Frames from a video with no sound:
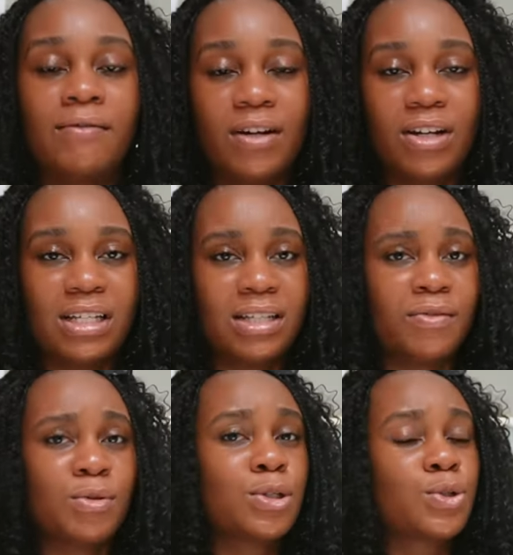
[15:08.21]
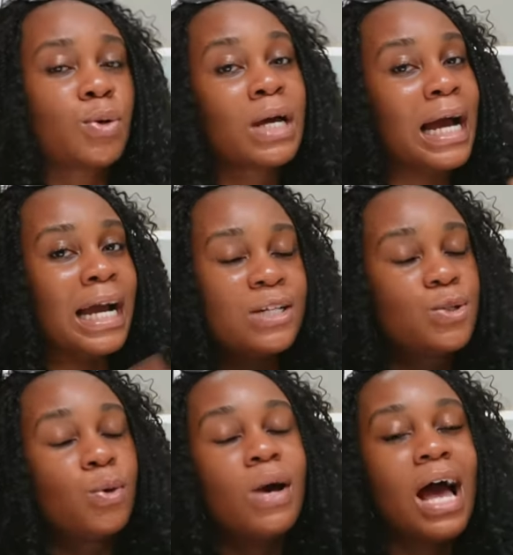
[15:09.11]
for another service which was so kind
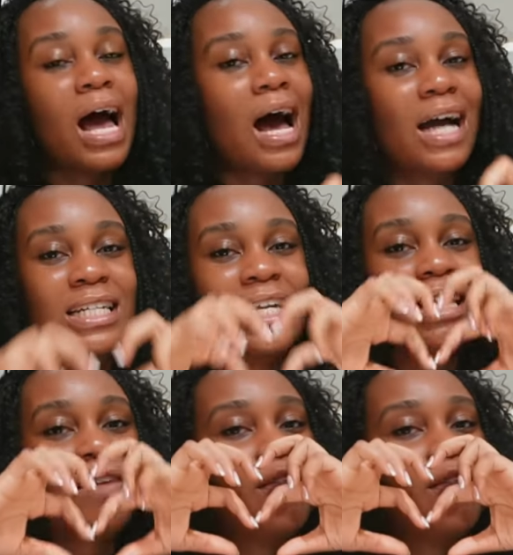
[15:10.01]
so i actually give